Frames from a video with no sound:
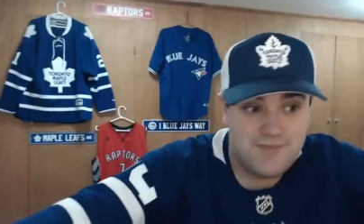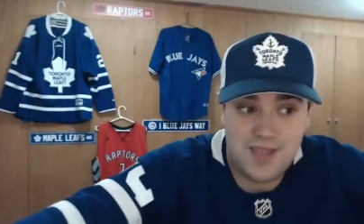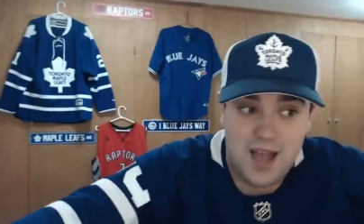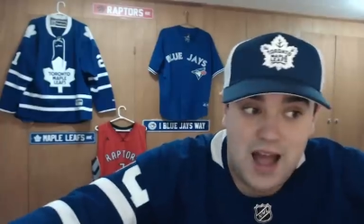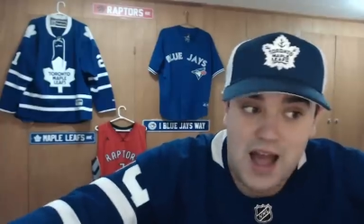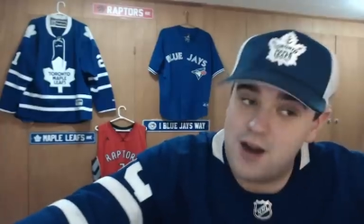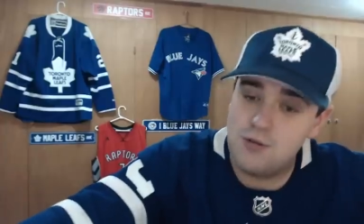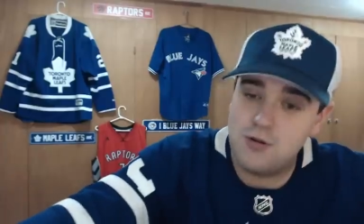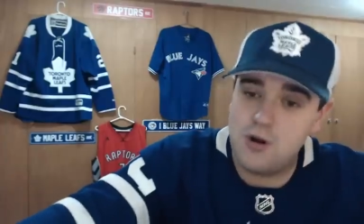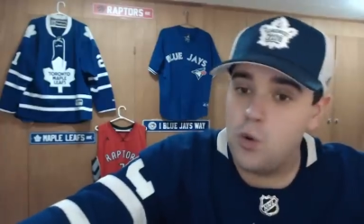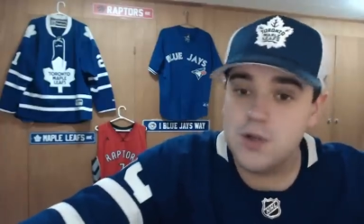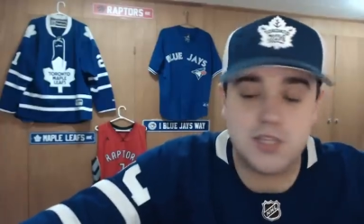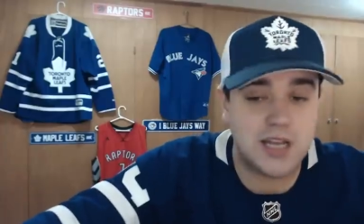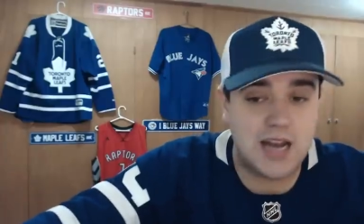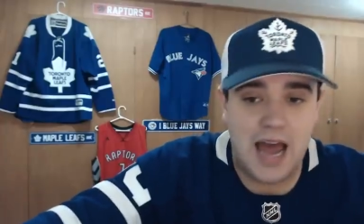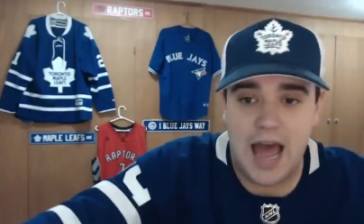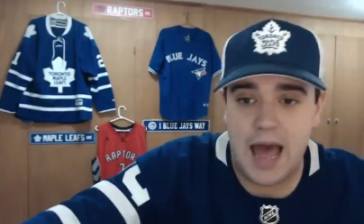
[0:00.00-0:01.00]
I don't know what's
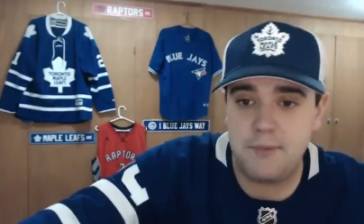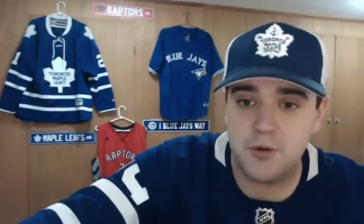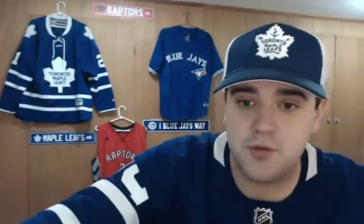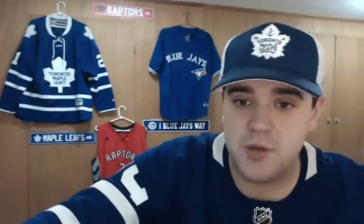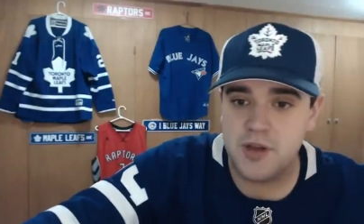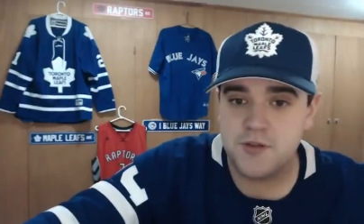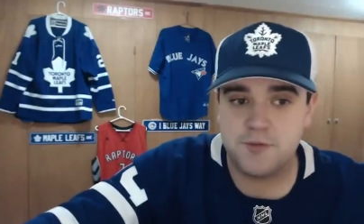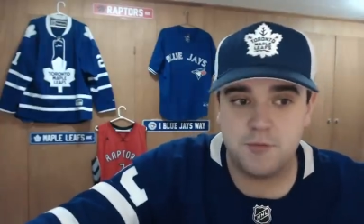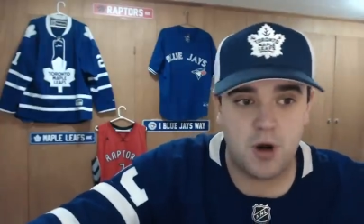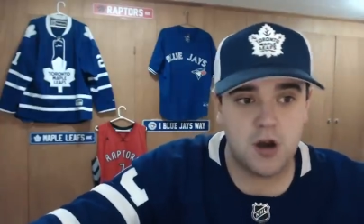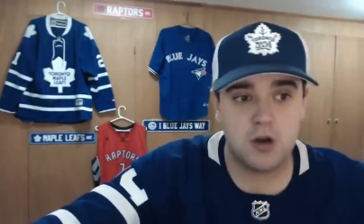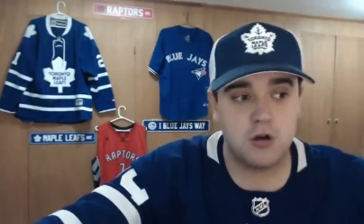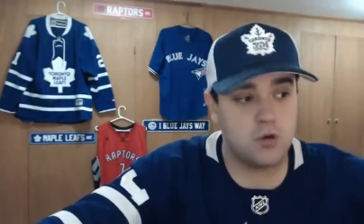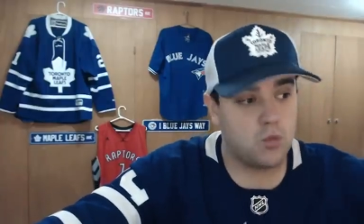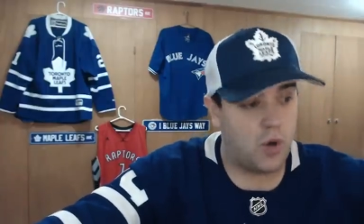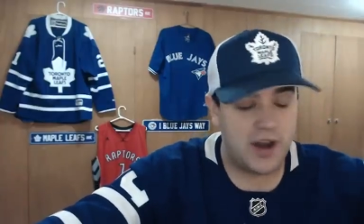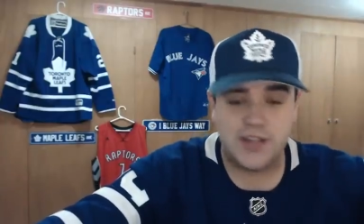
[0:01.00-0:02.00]
going to happen with Mitch
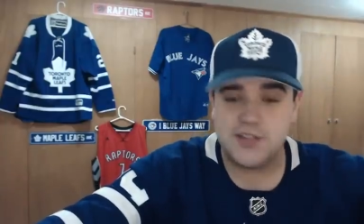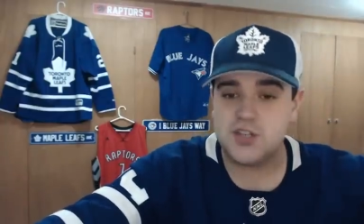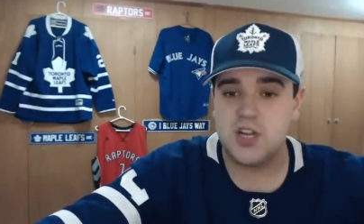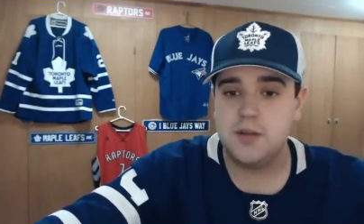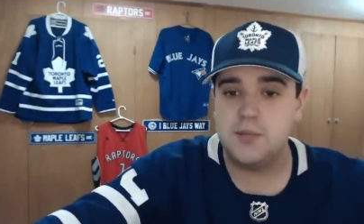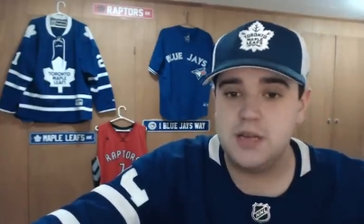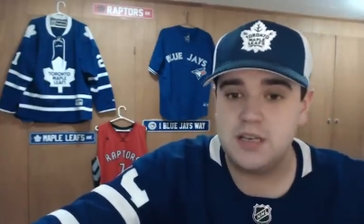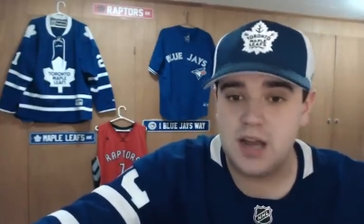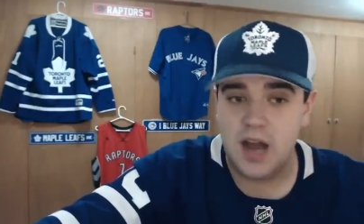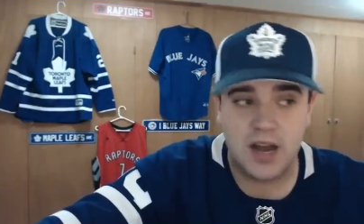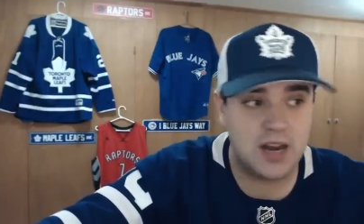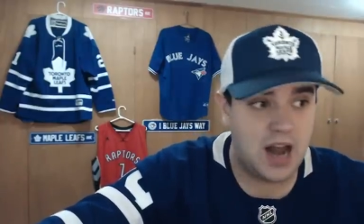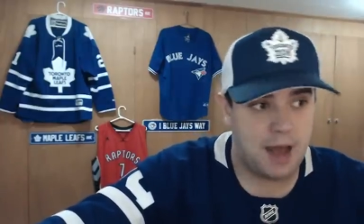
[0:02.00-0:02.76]
Marner and when it's going to be done.